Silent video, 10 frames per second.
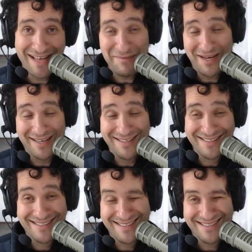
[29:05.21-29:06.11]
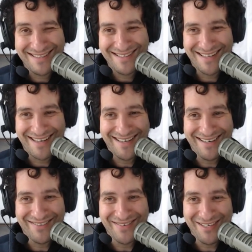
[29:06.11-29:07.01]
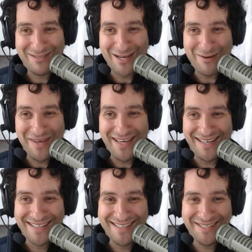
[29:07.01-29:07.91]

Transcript: I mean, I don't know. You tell me.